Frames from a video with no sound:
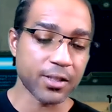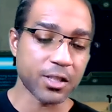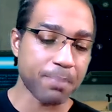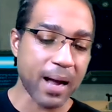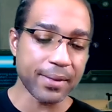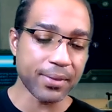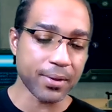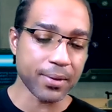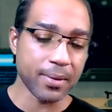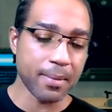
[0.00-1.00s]

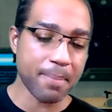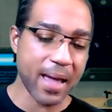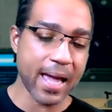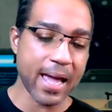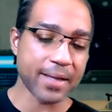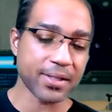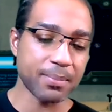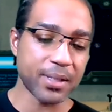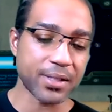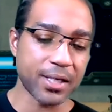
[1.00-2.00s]
Despite their
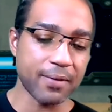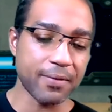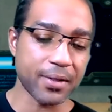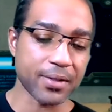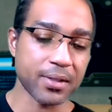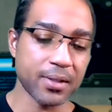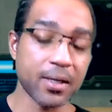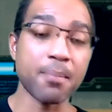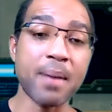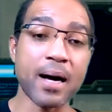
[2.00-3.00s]
past misgivings
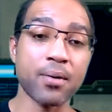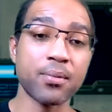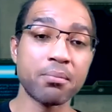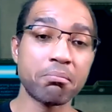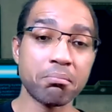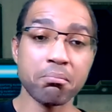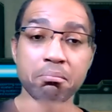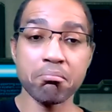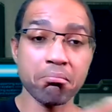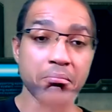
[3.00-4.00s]
about
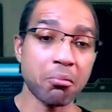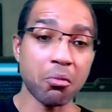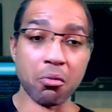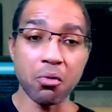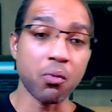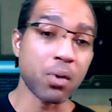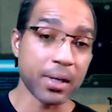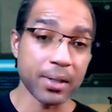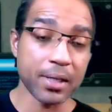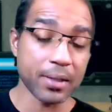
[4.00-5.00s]

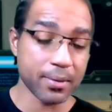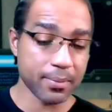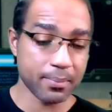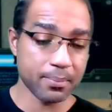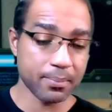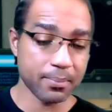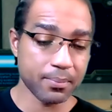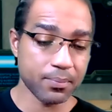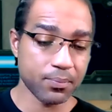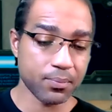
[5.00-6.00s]
one another,
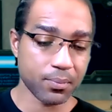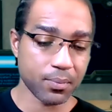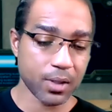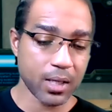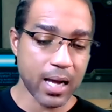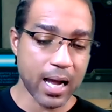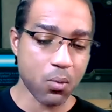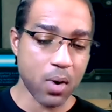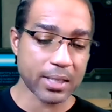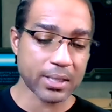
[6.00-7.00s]

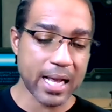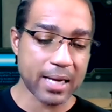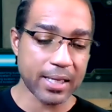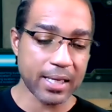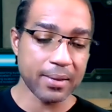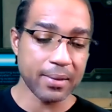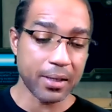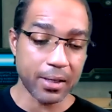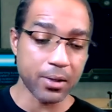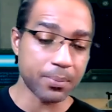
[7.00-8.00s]
I watched how they
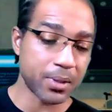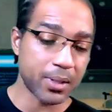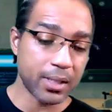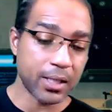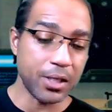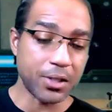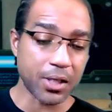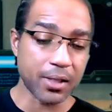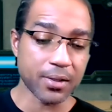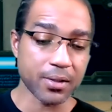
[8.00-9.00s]
helped
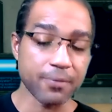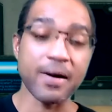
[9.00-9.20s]
each other